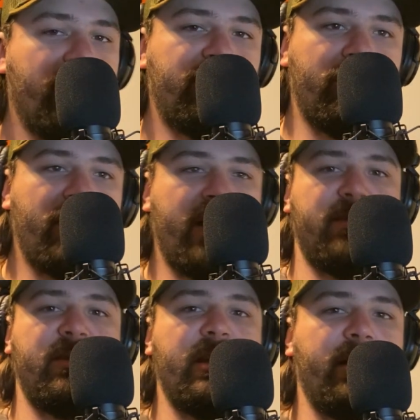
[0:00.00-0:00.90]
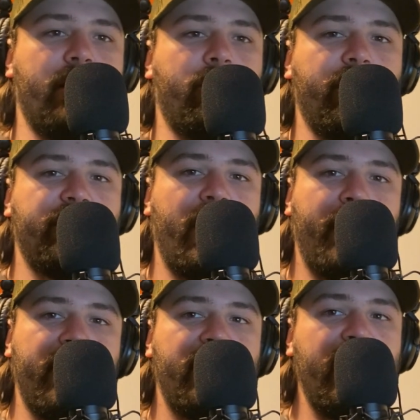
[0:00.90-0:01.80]
so you're not seeing it in real time.
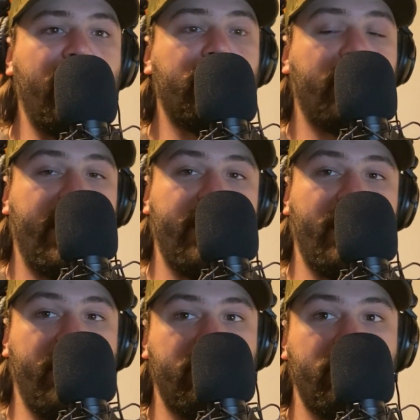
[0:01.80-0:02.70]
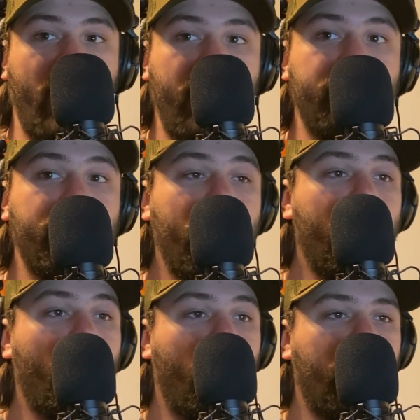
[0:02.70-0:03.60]
I think a lot. I
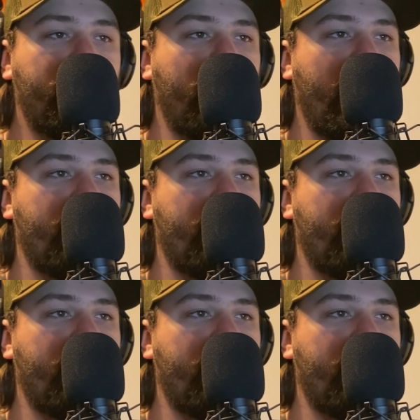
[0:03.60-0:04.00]
wonder how